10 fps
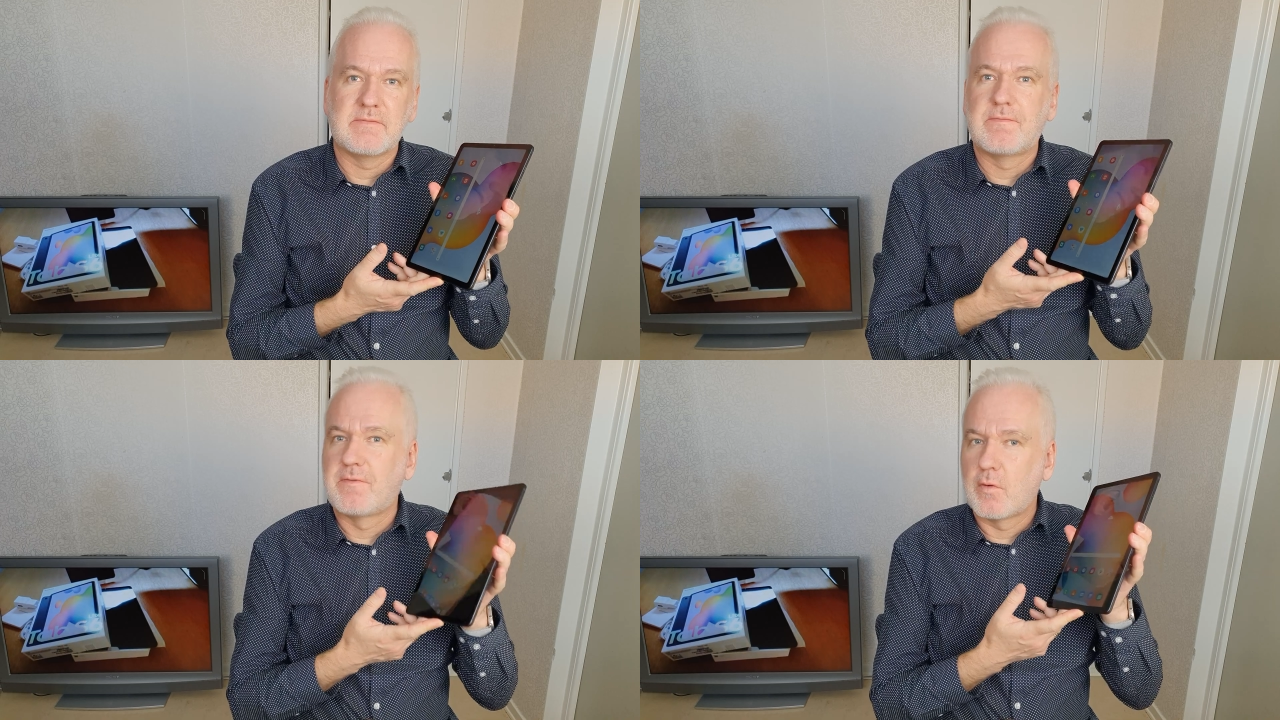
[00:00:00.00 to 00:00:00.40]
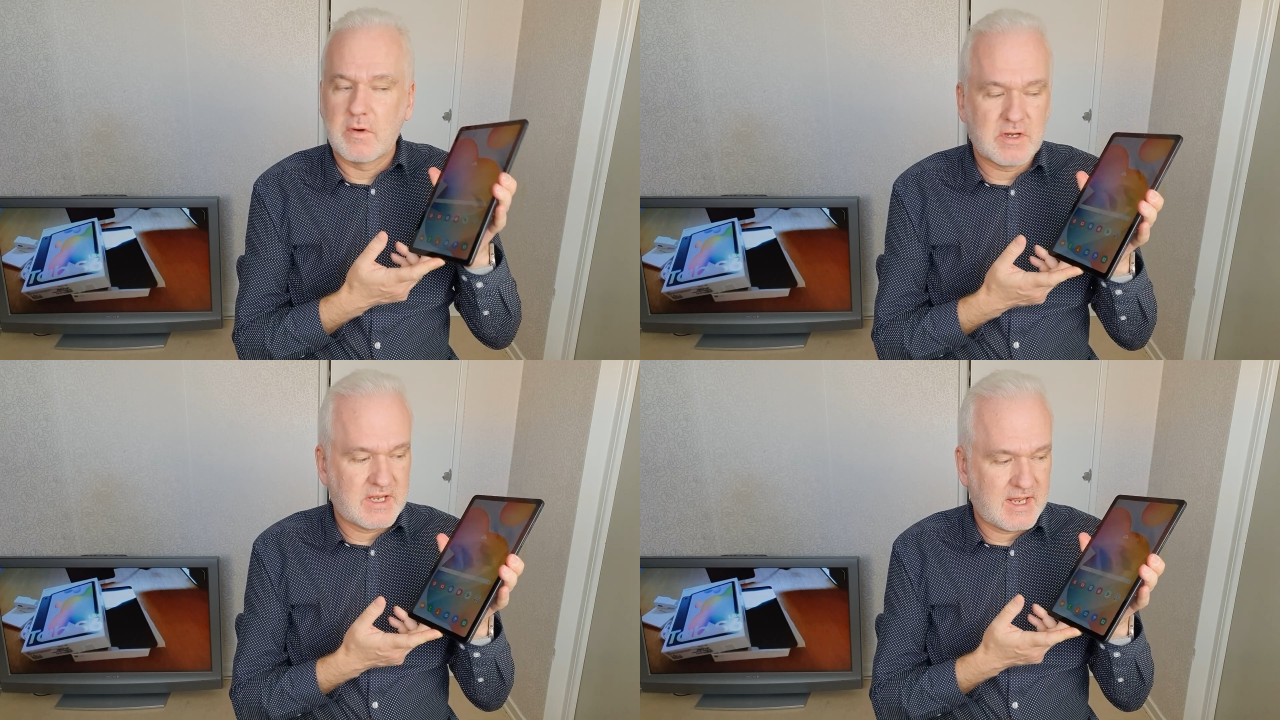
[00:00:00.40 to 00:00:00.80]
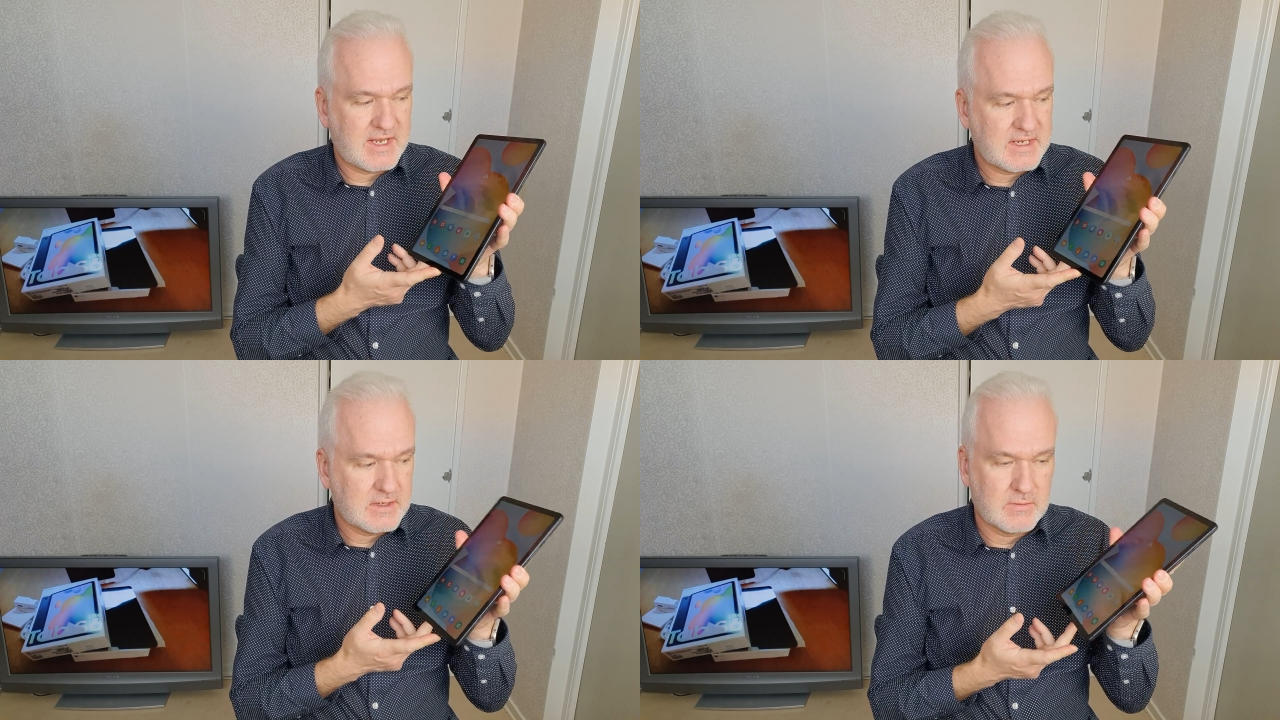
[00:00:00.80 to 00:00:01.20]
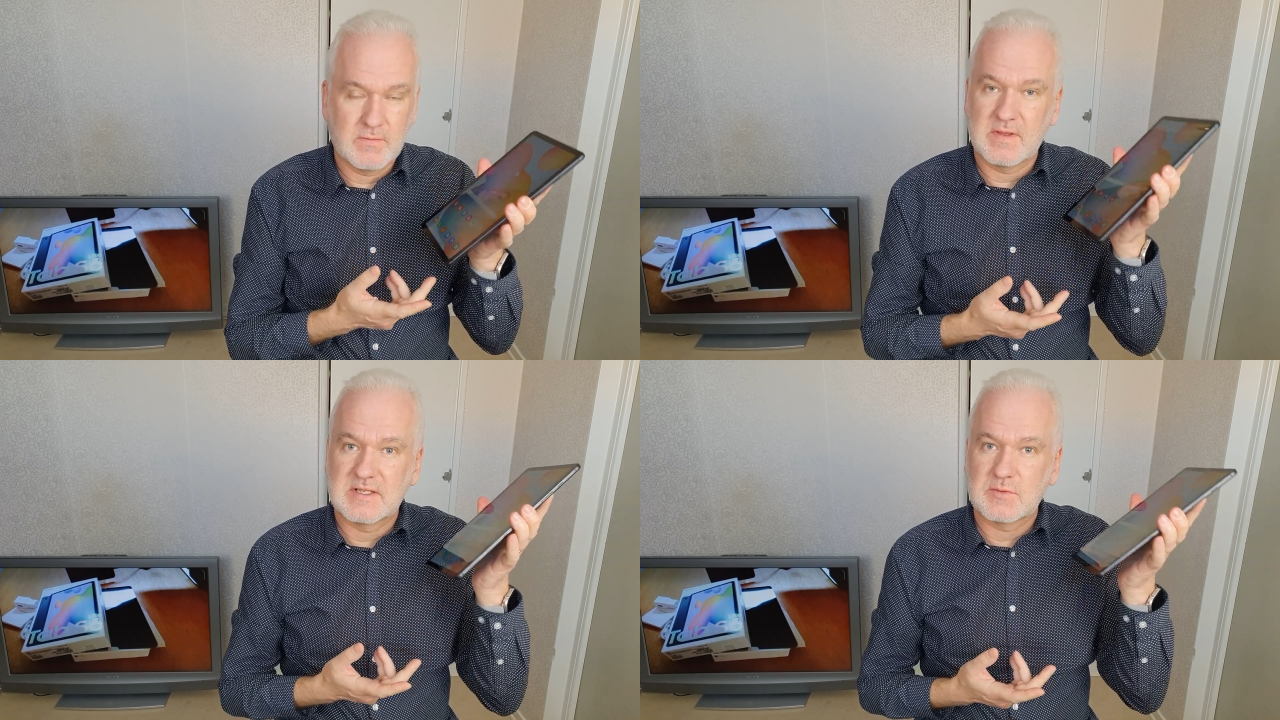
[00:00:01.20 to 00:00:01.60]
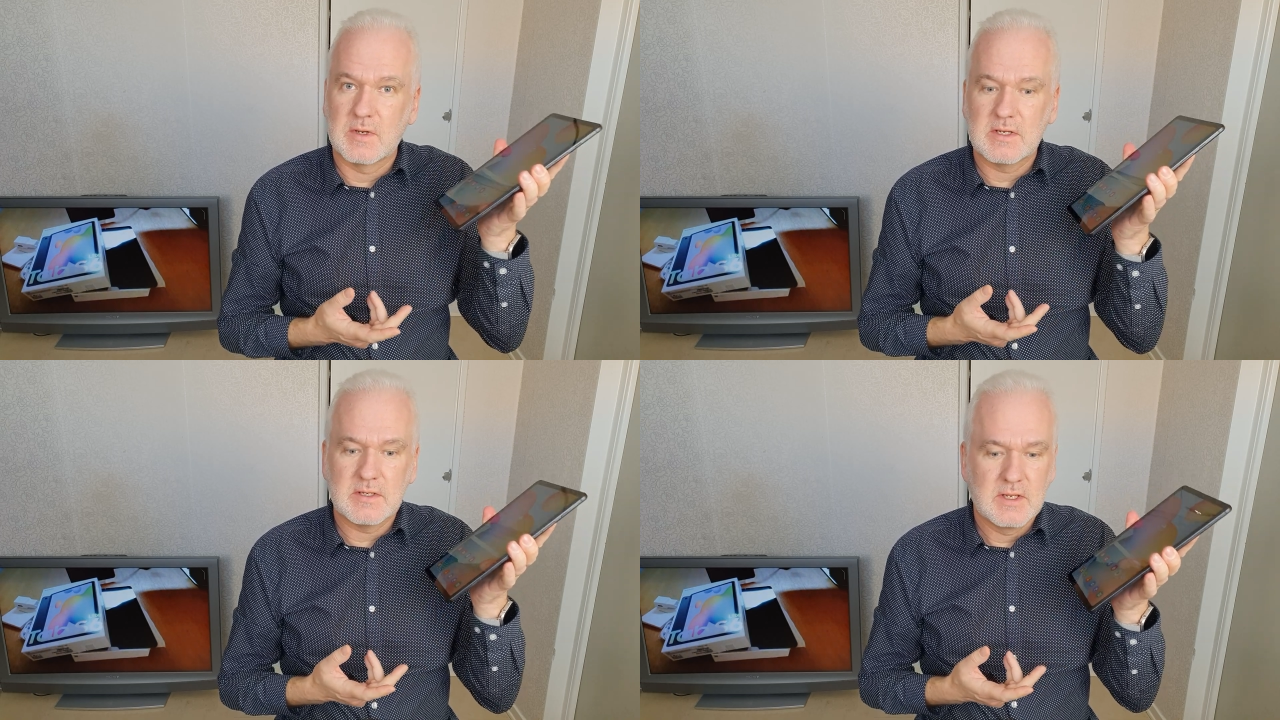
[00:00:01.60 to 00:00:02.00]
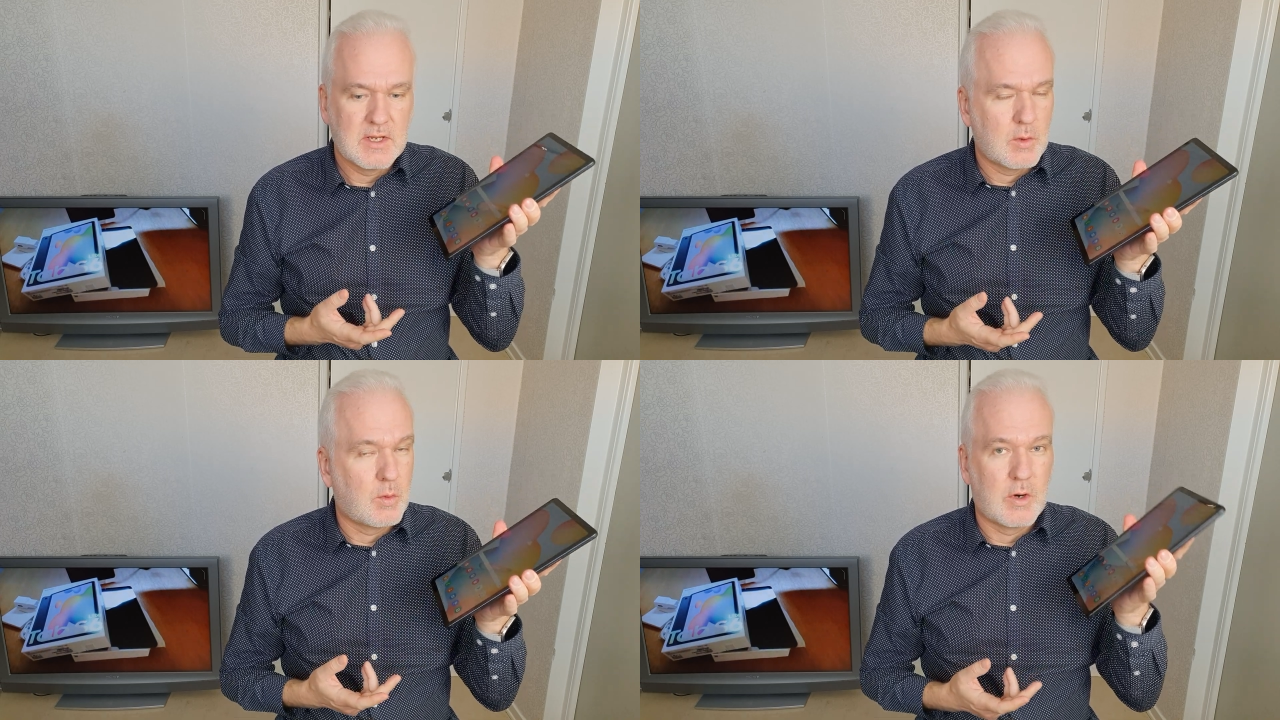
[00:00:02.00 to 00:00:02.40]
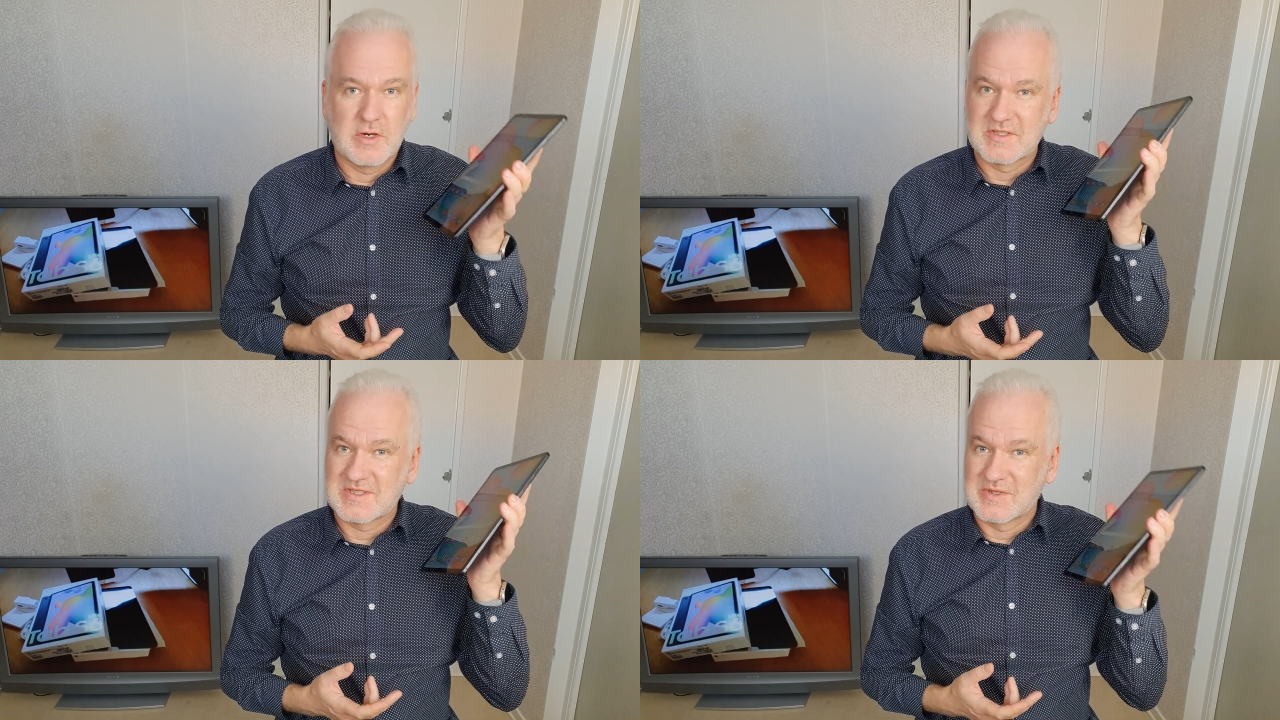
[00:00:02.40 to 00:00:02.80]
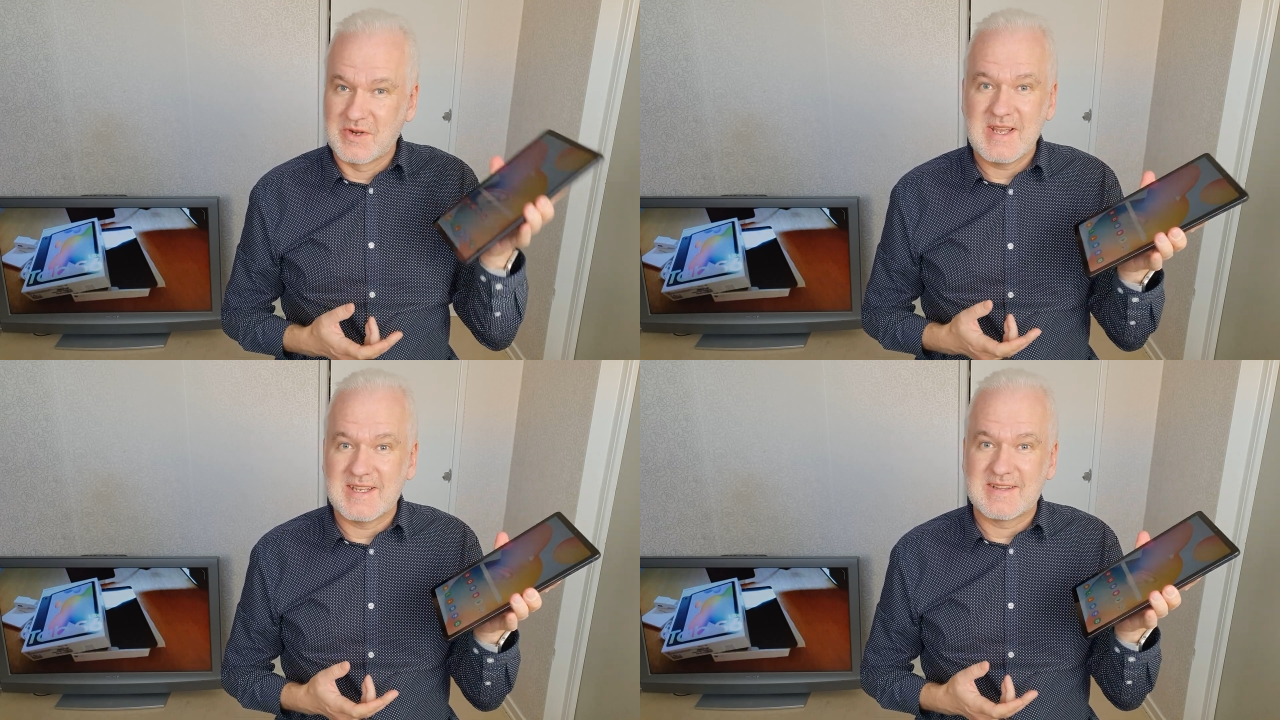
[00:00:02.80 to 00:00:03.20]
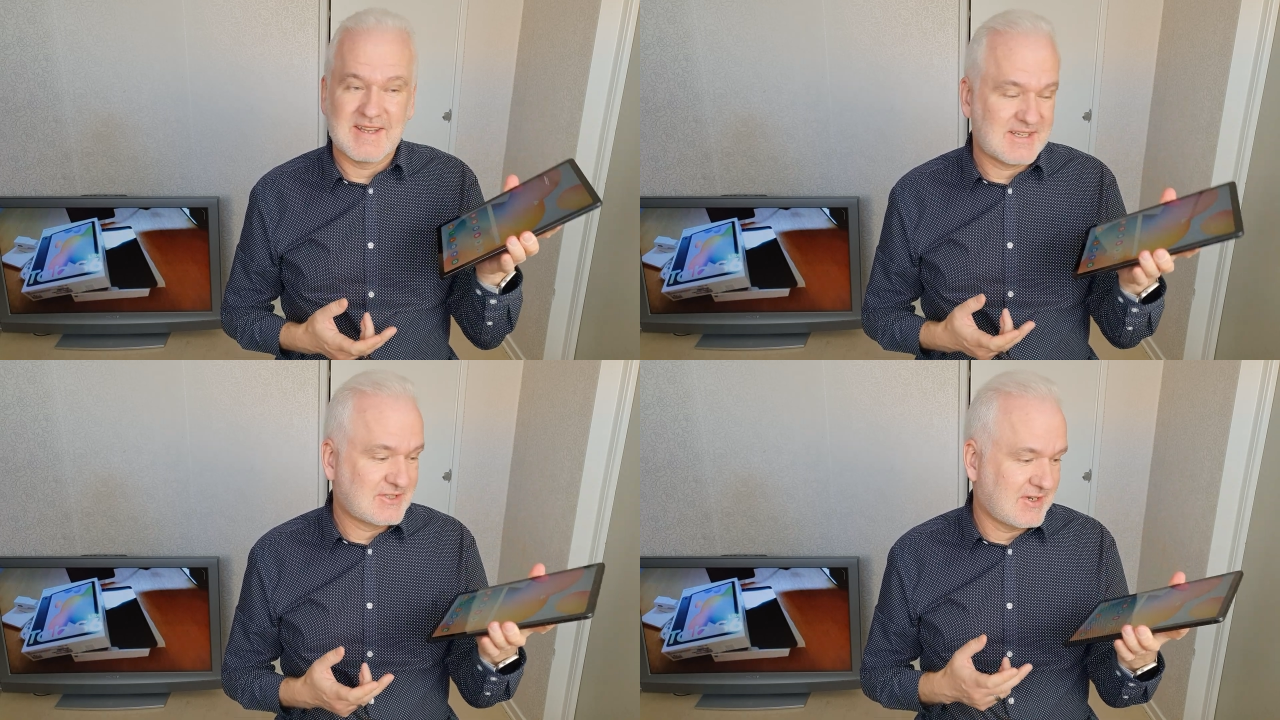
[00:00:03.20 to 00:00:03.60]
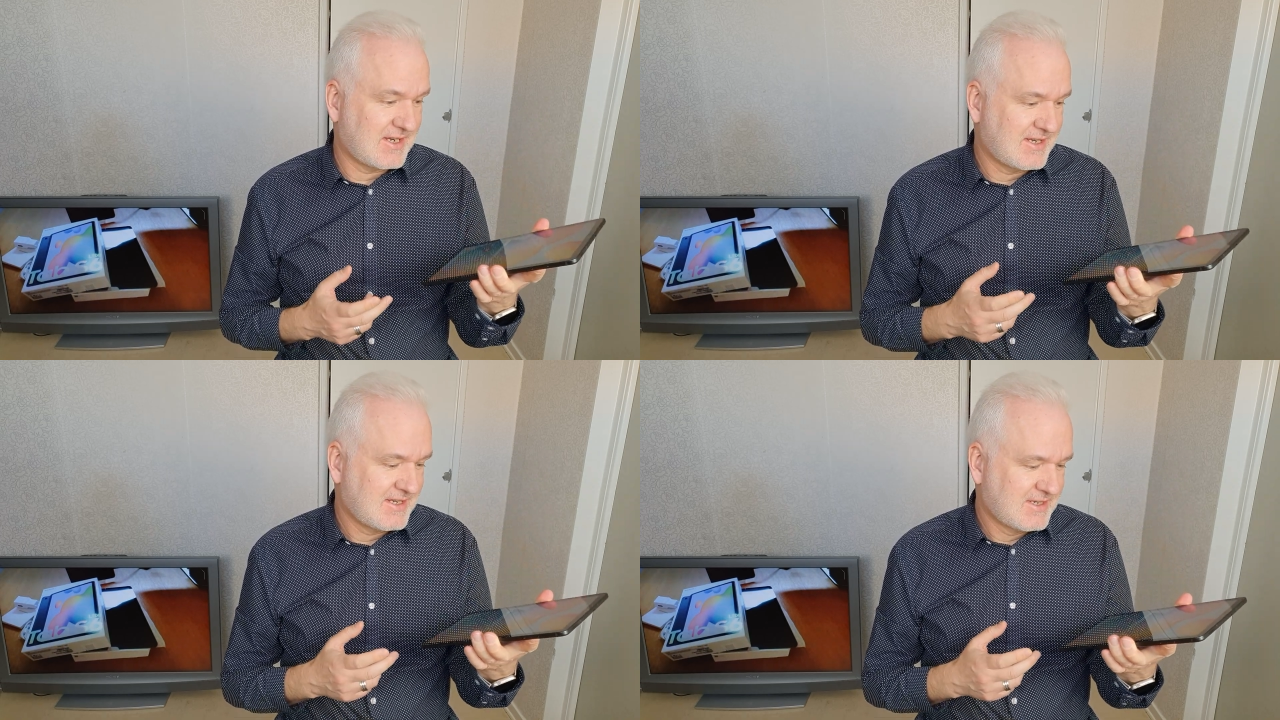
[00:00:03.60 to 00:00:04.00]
4K on this one. Works great actually.